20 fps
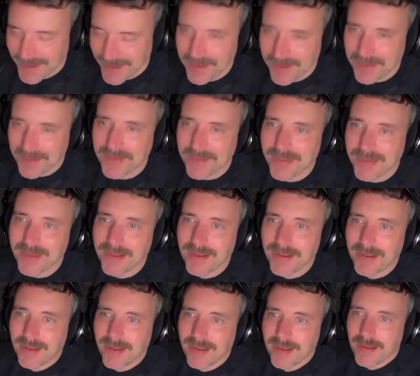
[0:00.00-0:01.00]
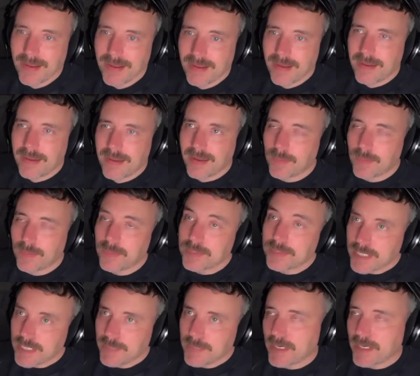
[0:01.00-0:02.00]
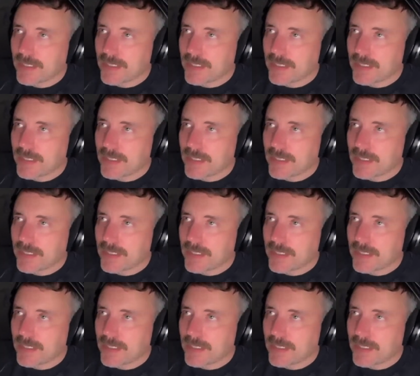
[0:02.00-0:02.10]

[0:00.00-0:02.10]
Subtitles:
I would say my